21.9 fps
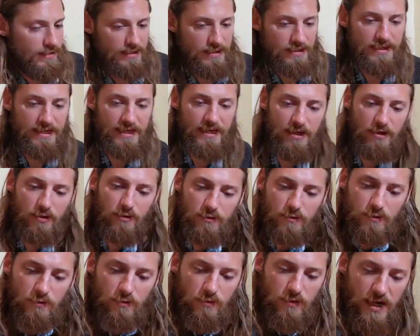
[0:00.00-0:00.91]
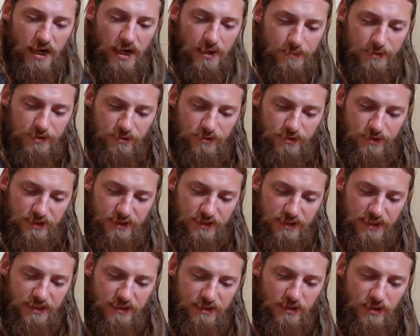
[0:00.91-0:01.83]
And now grab your
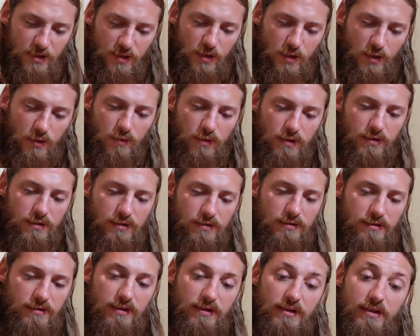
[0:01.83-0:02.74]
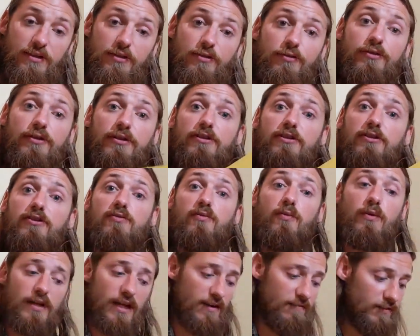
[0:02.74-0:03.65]
yellow. You can use
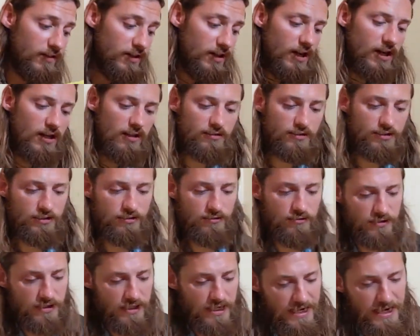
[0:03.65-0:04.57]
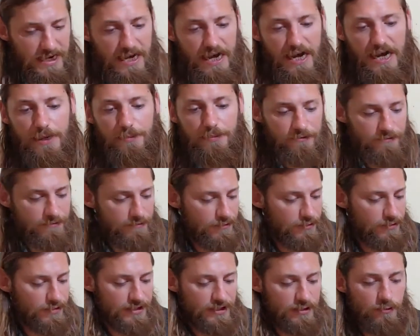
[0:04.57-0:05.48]
whatever colors you like. I
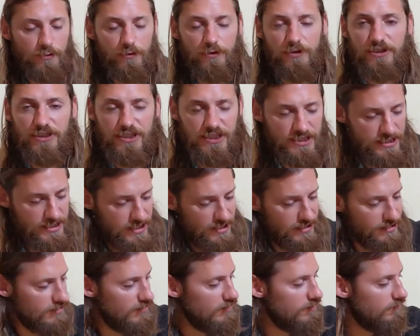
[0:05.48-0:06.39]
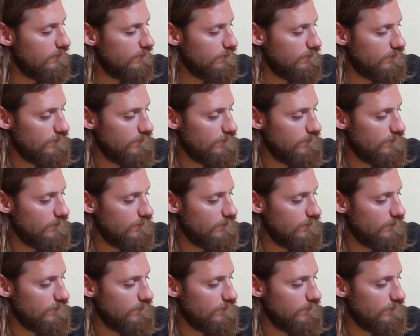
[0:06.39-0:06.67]
prefer the orange and yellow.